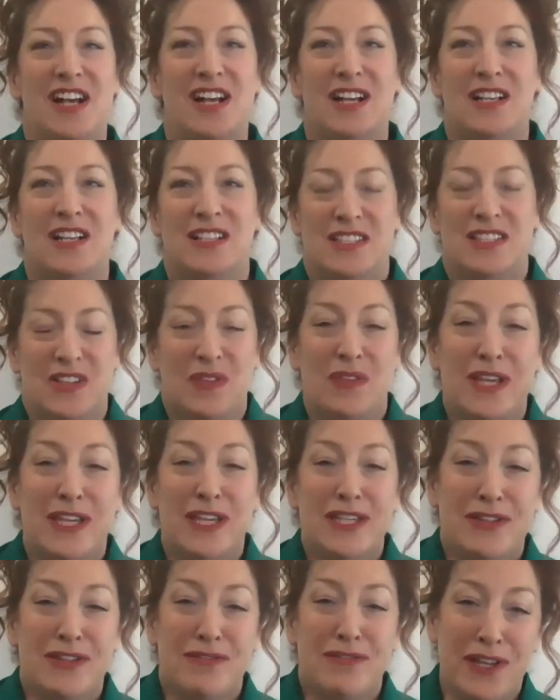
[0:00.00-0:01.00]
So, these
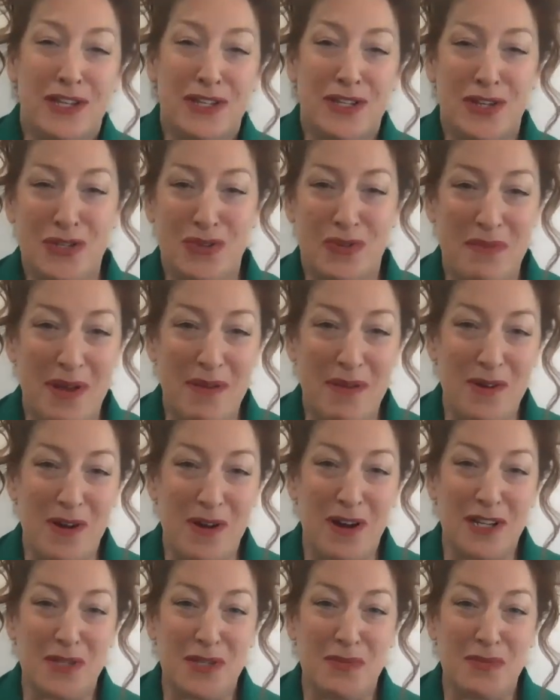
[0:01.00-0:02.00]
adventures, remember,
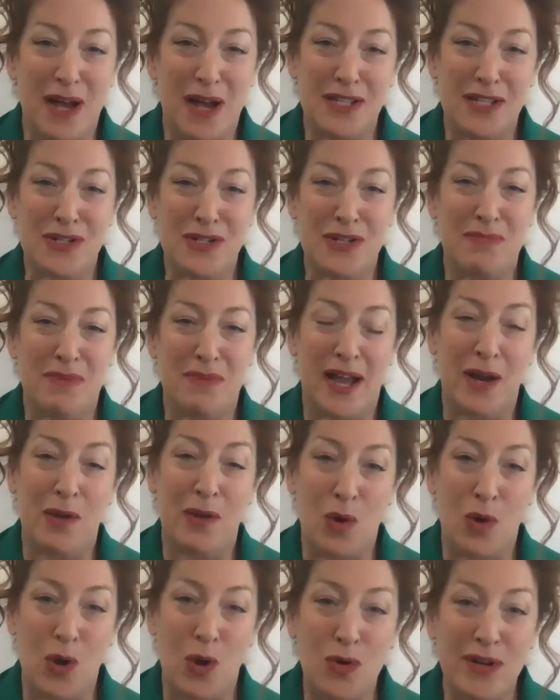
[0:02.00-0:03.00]
are sponsored by
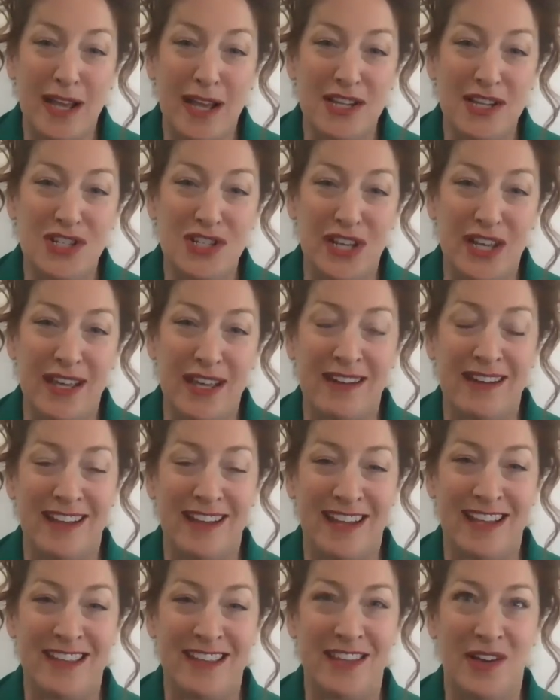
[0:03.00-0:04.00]
Grow Next Gen
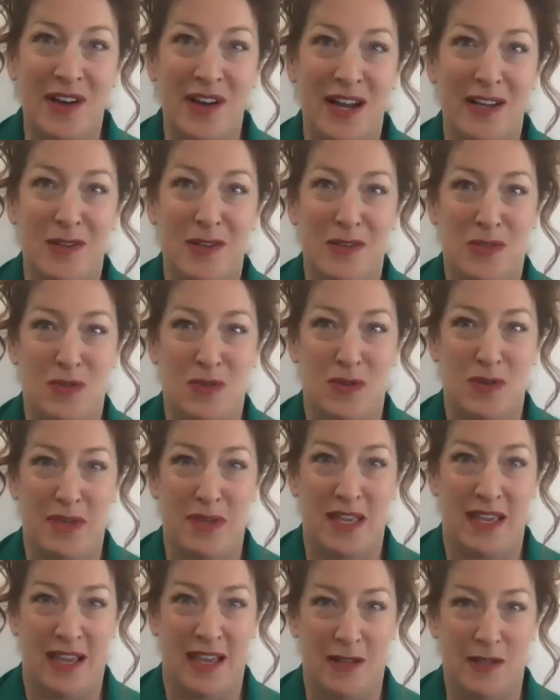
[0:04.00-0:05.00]
and the Ohio
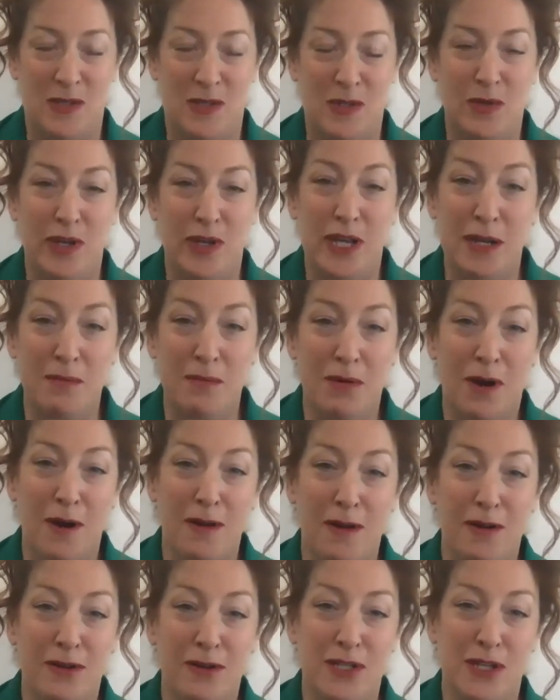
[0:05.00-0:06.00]
Soybean Council in
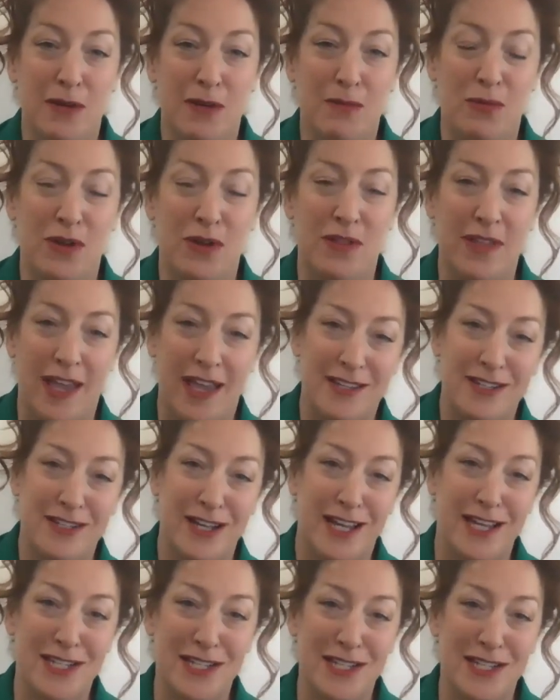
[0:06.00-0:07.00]
partnership with
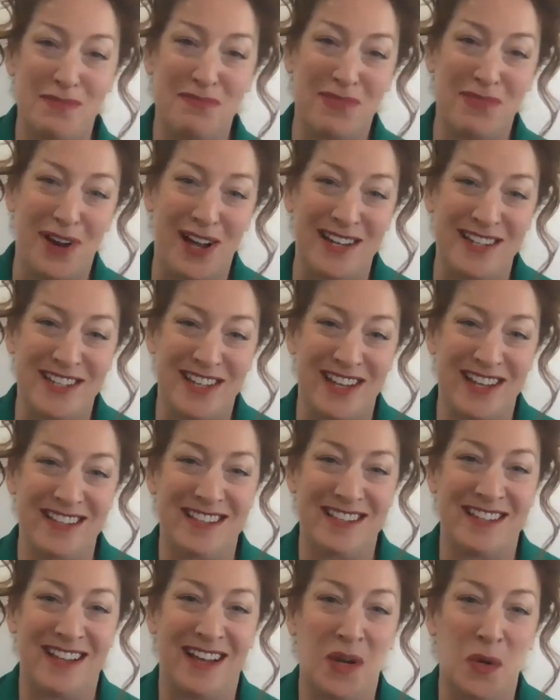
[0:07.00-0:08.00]

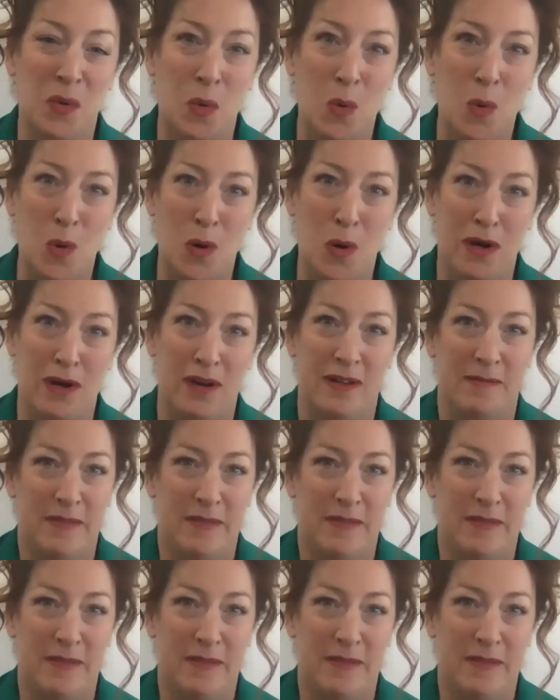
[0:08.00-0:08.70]
educationprojects.org.